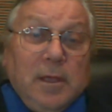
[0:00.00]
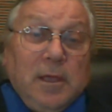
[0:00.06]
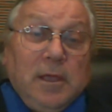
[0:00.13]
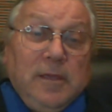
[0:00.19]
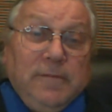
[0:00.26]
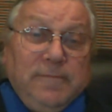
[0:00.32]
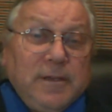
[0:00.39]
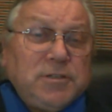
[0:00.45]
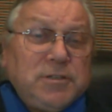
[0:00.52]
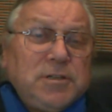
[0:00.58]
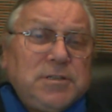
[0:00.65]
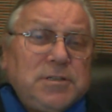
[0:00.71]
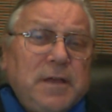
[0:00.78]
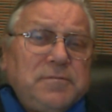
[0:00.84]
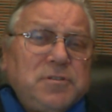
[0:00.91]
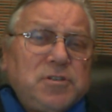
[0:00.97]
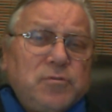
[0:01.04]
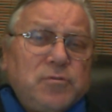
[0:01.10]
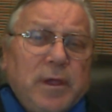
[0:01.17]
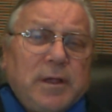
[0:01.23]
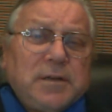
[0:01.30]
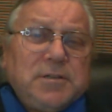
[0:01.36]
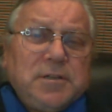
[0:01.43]
Evictions have
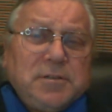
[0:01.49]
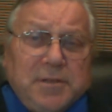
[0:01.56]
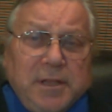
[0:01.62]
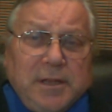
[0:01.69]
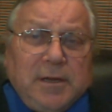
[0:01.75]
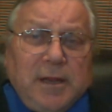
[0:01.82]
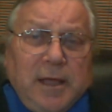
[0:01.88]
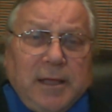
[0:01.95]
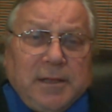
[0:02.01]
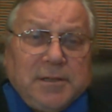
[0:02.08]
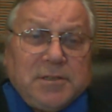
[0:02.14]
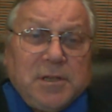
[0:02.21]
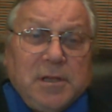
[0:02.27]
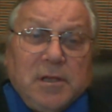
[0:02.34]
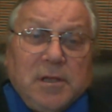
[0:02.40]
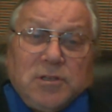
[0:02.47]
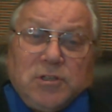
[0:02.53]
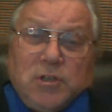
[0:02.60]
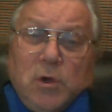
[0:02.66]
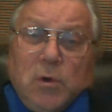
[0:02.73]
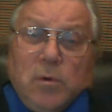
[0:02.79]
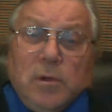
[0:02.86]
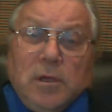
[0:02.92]
strict deadlines,
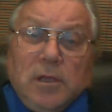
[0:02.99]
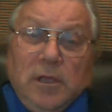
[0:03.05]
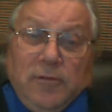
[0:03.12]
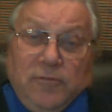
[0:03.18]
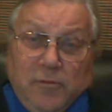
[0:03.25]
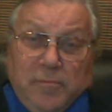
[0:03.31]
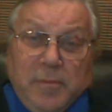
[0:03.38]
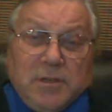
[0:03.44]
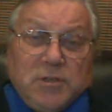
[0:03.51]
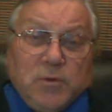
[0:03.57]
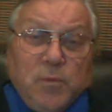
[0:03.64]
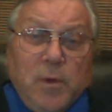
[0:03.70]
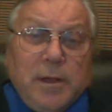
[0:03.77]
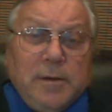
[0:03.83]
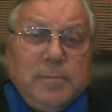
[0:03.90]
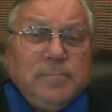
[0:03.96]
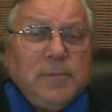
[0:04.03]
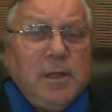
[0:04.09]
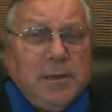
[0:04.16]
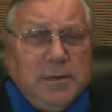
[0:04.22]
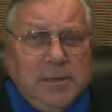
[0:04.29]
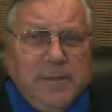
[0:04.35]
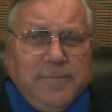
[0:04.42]
so if you miss one,
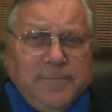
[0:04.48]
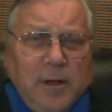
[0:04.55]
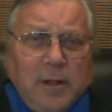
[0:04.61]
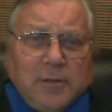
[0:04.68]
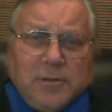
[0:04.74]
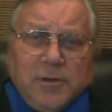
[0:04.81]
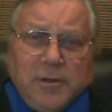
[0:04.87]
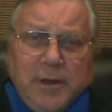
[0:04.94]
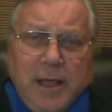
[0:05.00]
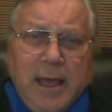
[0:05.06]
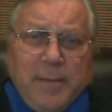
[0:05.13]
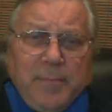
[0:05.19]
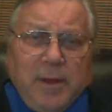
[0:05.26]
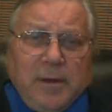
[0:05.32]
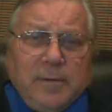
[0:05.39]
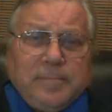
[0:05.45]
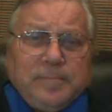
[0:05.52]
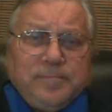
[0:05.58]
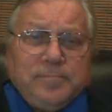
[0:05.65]
default could happen.